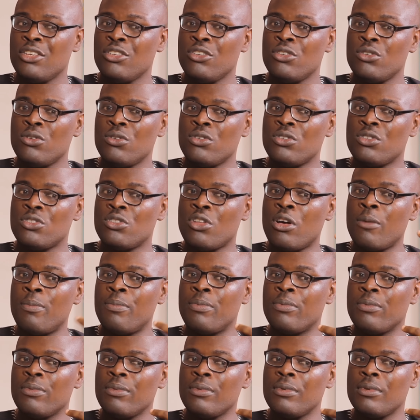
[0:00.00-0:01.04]
you know,
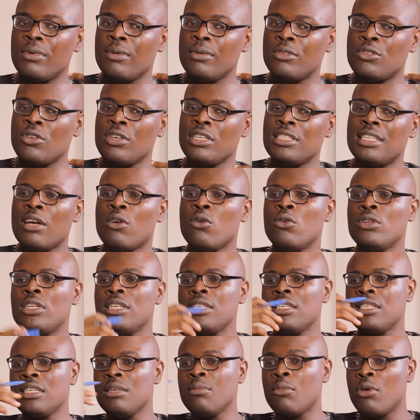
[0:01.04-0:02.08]
stop. So he's like, oh,
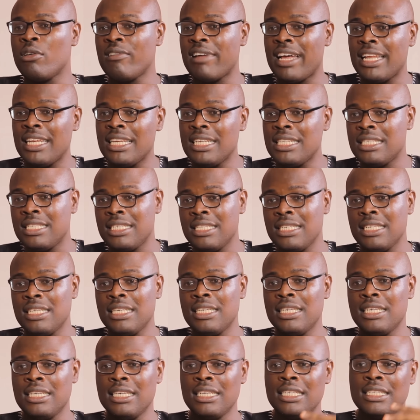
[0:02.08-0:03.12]
this is
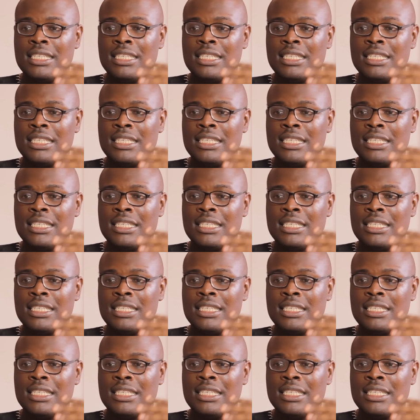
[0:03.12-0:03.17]
immorality.